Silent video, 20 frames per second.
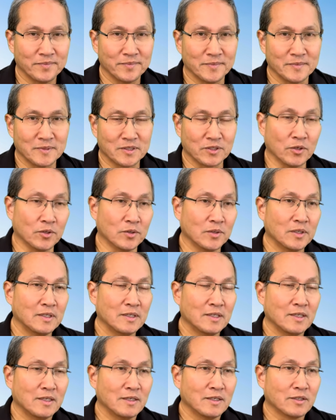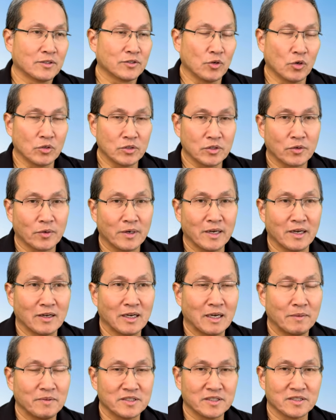So Golden Corral,
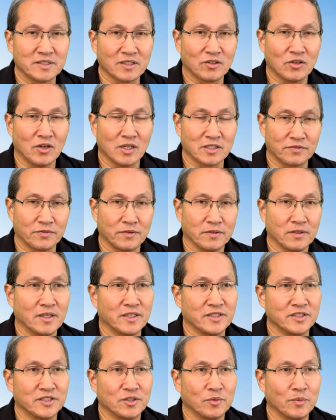how much does it cost for lunch?